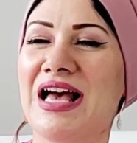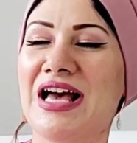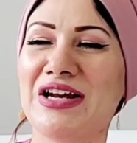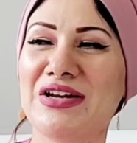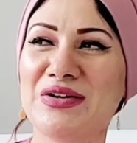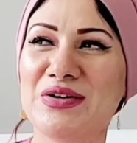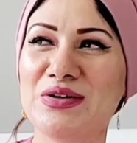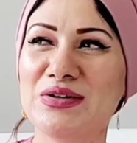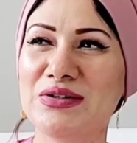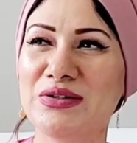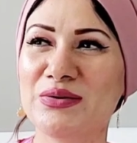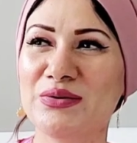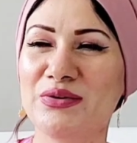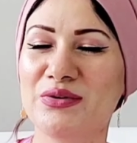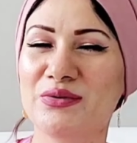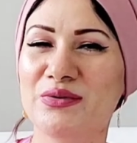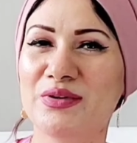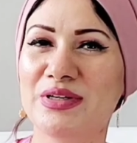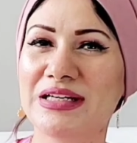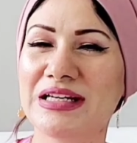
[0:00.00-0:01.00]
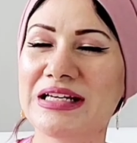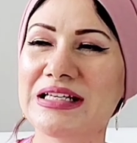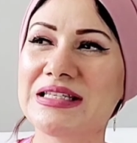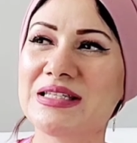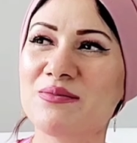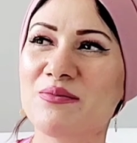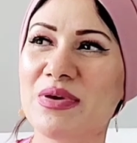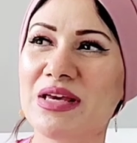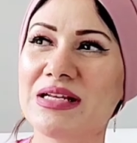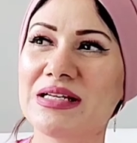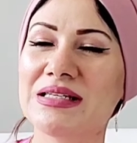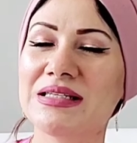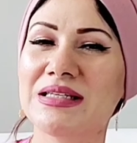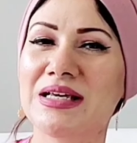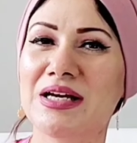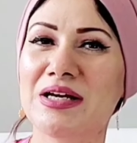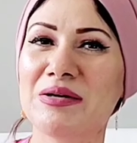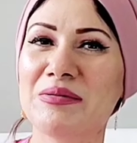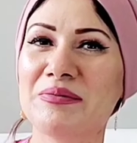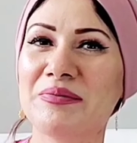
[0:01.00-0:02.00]
and also you're gonna smell
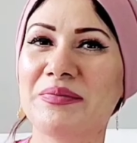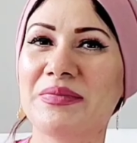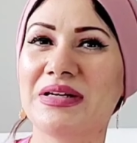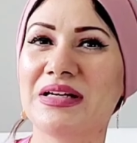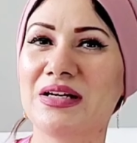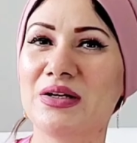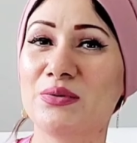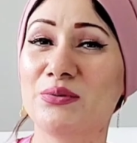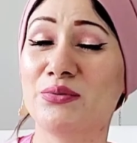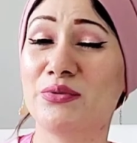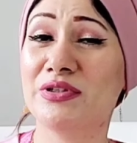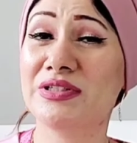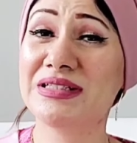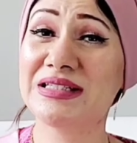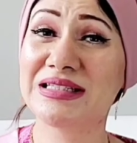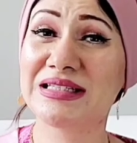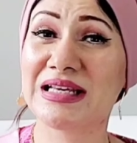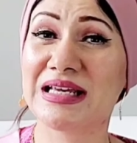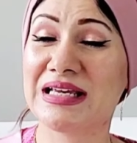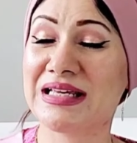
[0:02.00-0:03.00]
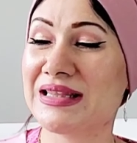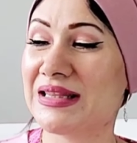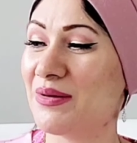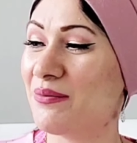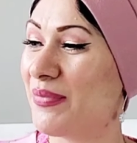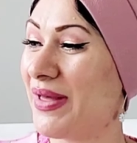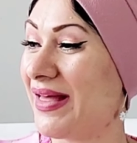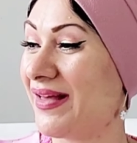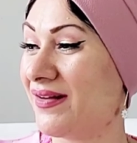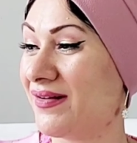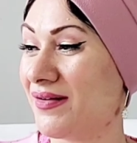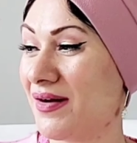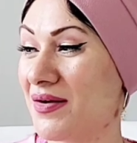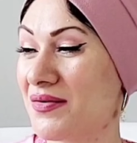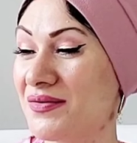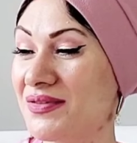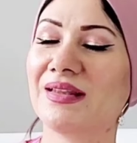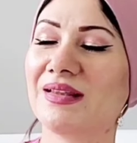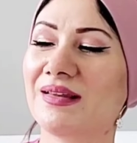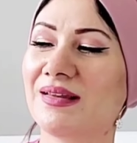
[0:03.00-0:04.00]
some woods in the
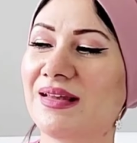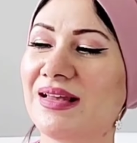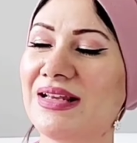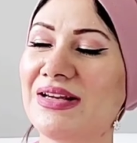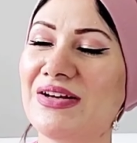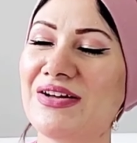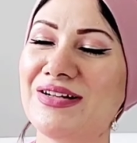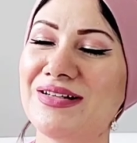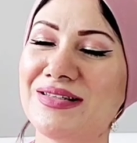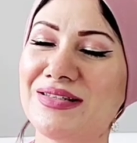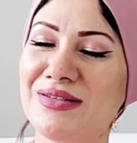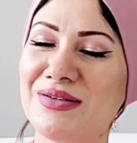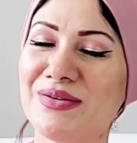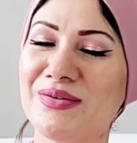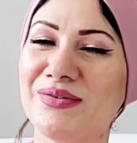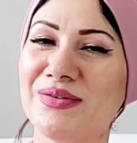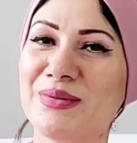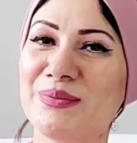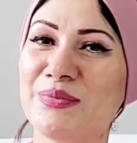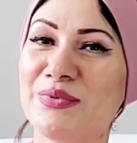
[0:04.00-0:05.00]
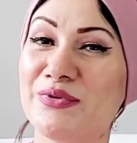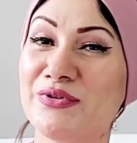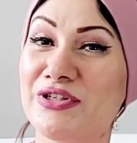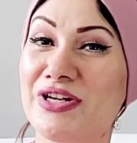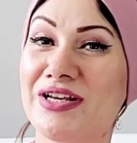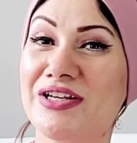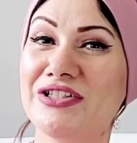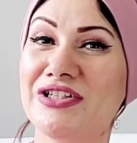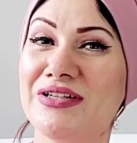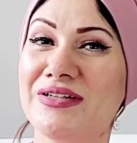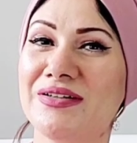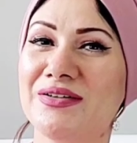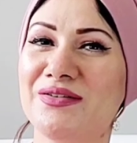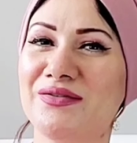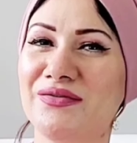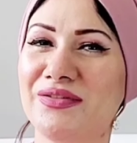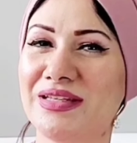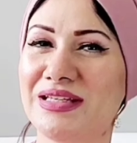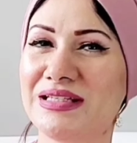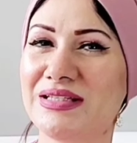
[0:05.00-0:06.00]
background, and also the projection
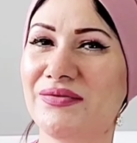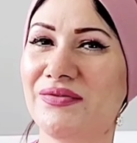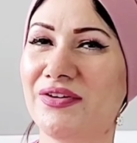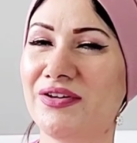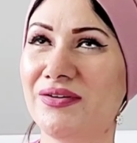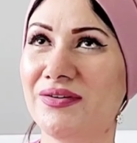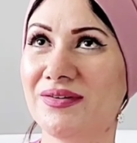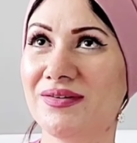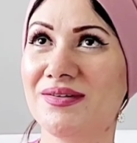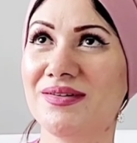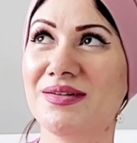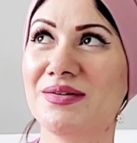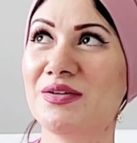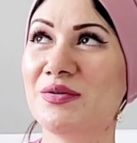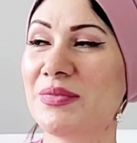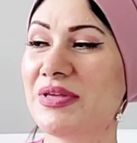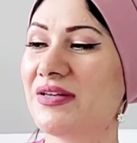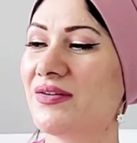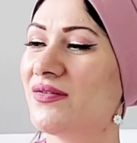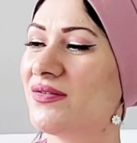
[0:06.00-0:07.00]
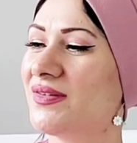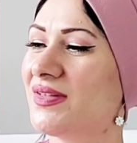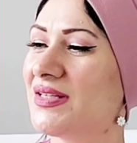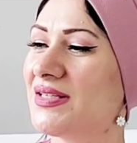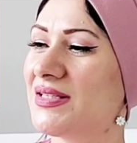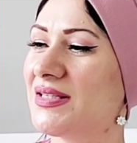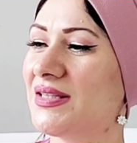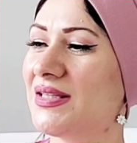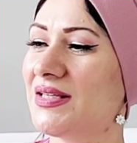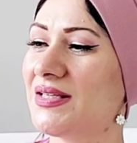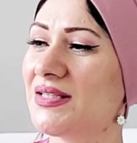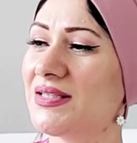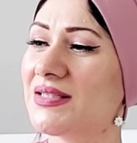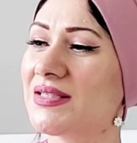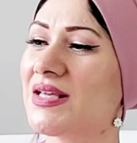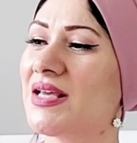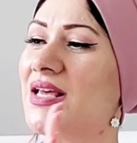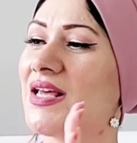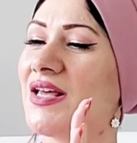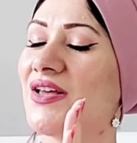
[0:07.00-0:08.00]
of this fragrance. Oh my goodness,
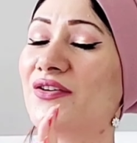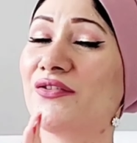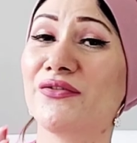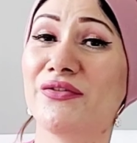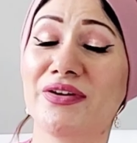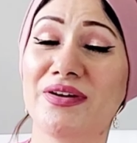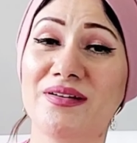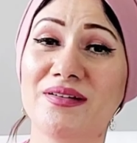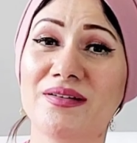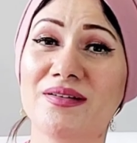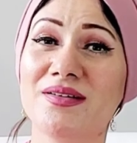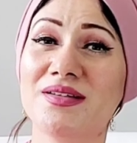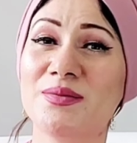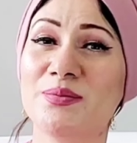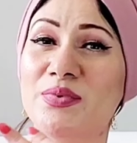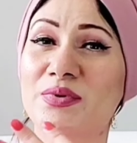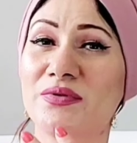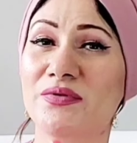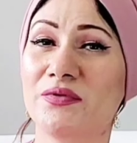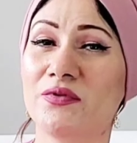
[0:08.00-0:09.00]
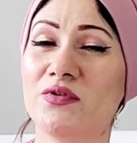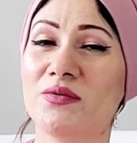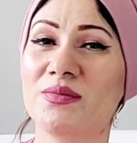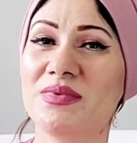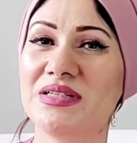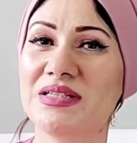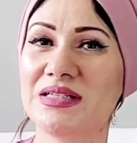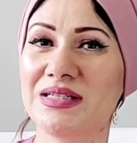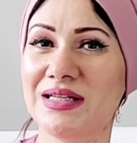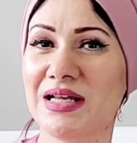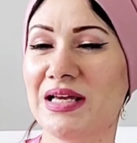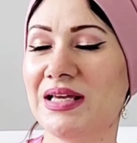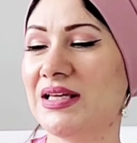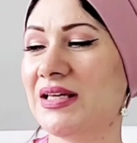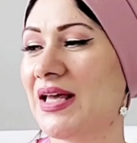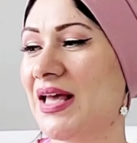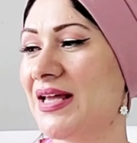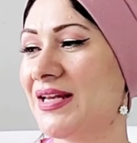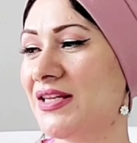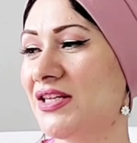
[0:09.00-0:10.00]
this fragrance performs
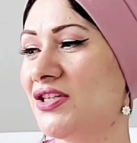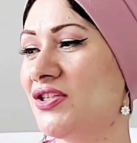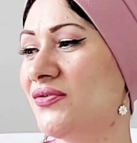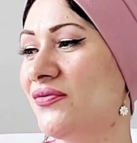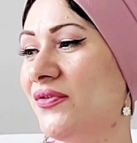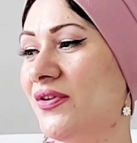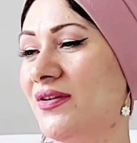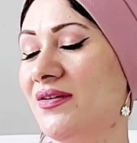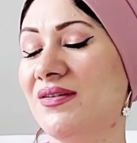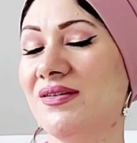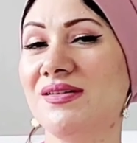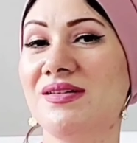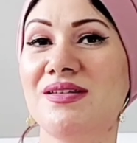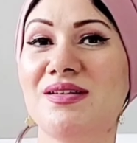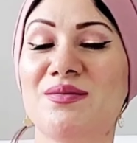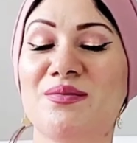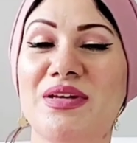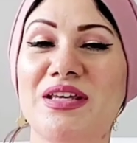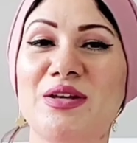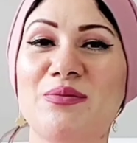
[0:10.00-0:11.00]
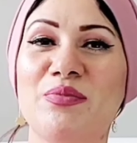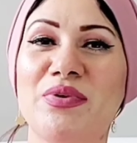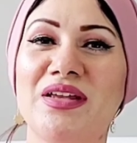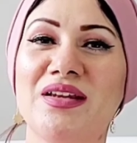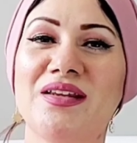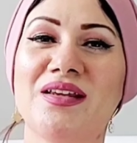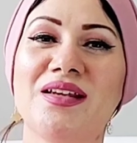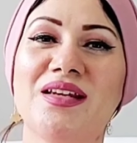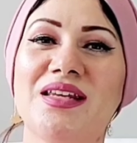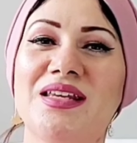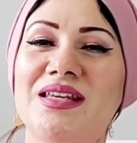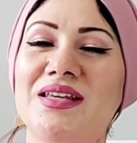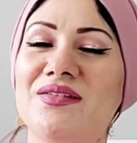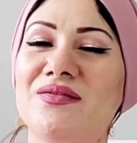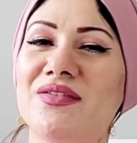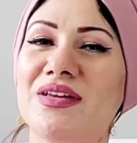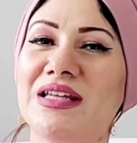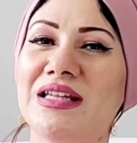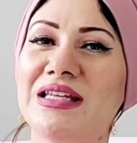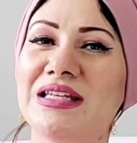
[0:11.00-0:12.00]
like a niche fragrance in my opinion.
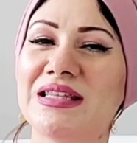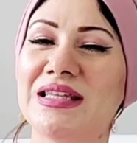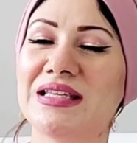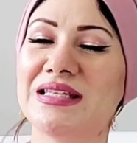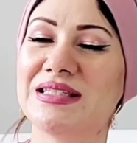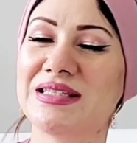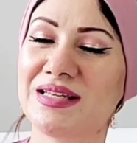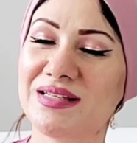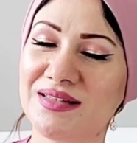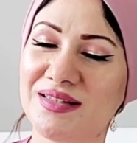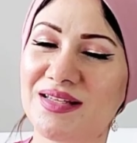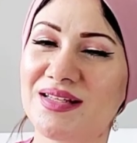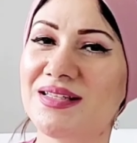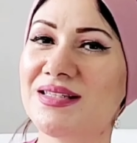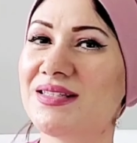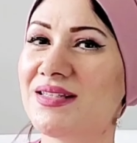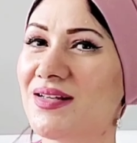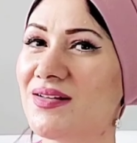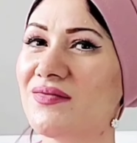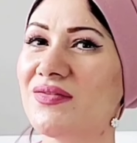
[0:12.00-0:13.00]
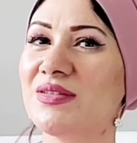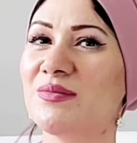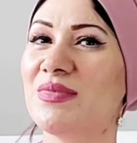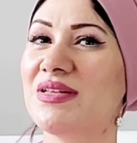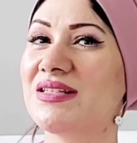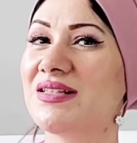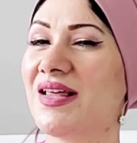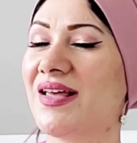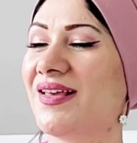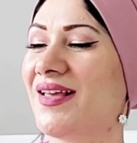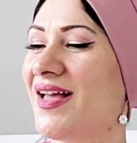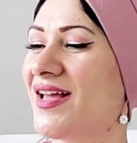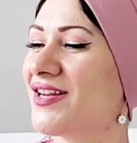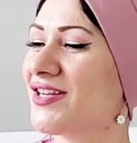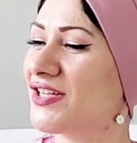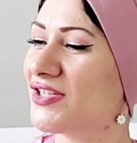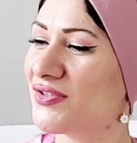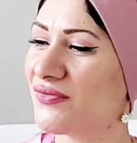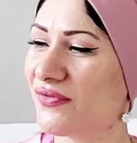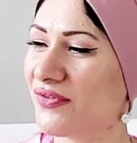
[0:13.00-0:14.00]
Even the scent itself smells like a
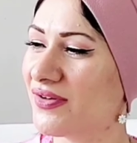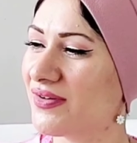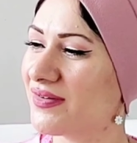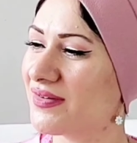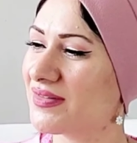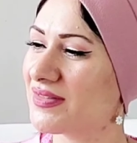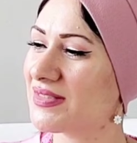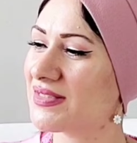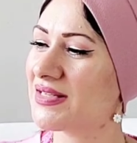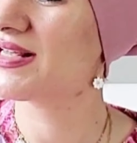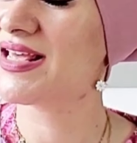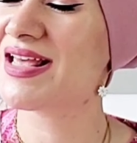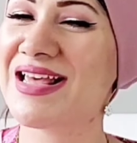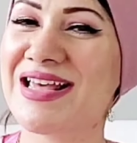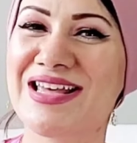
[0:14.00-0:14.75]
niche fragrance.